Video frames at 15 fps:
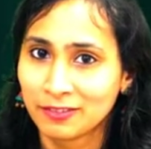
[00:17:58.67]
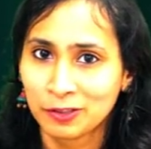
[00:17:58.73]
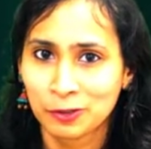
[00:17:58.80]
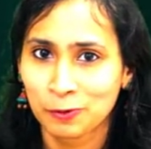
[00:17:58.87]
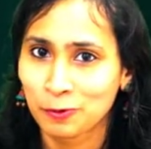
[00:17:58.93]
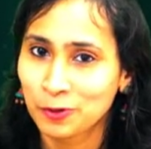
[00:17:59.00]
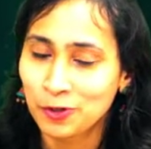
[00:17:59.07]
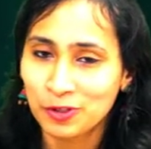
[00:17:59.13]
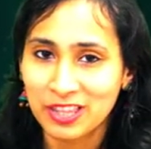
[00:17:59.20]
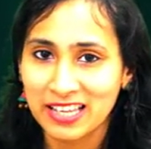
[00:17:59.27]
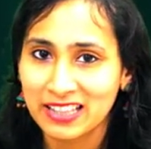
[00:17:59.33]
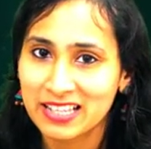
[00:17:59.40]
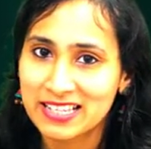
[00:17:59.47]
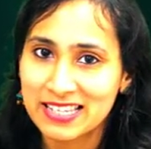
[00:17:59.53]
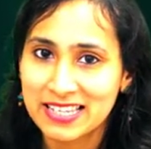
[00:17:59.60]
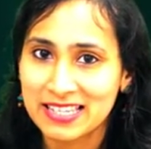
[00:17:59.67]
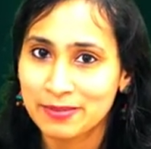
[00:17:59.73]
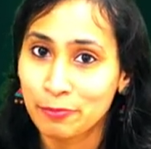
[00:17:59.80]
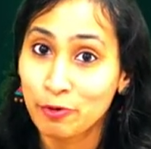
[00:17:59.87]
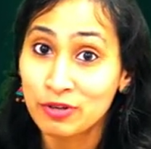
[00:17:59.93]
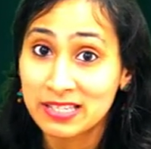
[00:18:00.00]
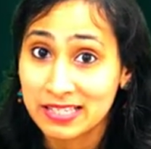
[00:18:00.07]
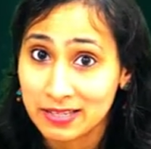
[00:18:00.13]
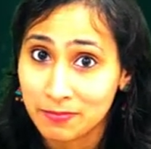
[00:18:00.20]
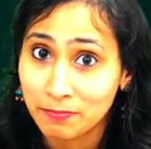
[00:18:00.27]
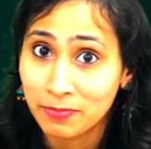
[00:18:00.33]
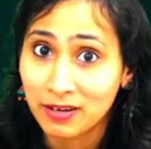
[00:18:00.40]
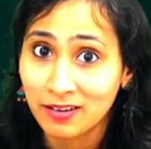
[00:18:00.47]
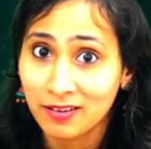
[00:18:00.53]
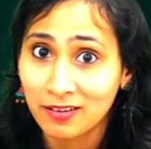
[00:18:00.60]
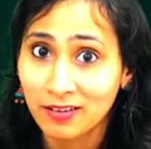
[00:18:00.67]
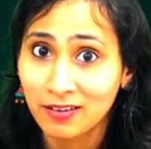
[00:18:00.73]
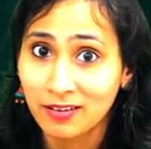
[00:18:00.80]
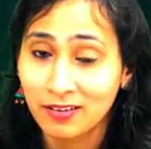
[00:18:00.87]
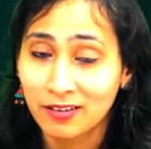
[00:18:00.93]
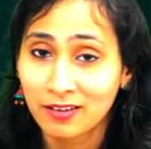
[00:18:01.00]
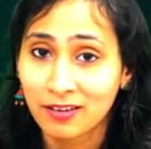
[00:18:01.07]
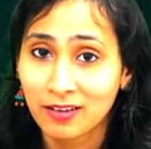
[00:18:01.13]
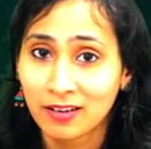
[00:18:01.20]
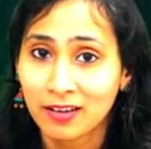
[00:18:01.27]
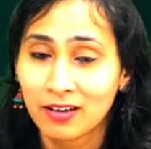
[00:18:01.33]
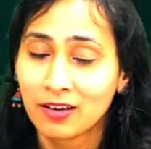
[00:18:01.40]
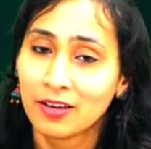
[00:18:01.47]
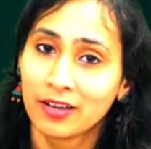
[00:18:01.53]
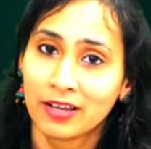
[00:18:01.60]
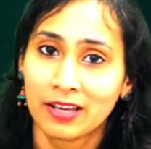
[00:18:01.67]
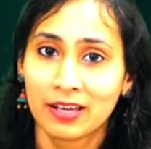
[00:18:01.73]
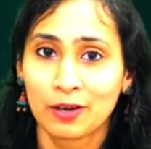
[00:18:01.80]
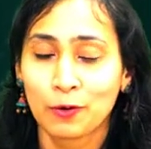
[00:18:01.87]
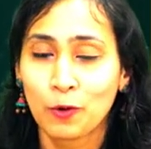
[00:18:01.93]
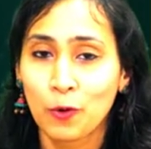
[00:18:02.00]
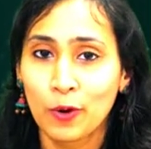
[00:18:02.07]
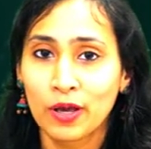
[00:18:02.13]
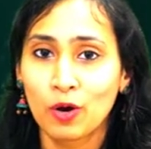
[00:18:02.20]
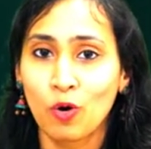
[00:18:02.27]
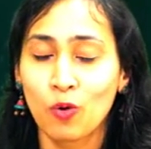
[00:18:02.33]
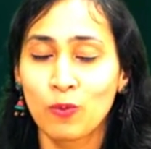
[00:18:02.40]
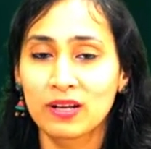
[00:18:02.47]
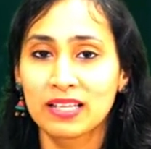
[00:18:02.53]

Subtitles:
Don't you think this is more simpler? Going over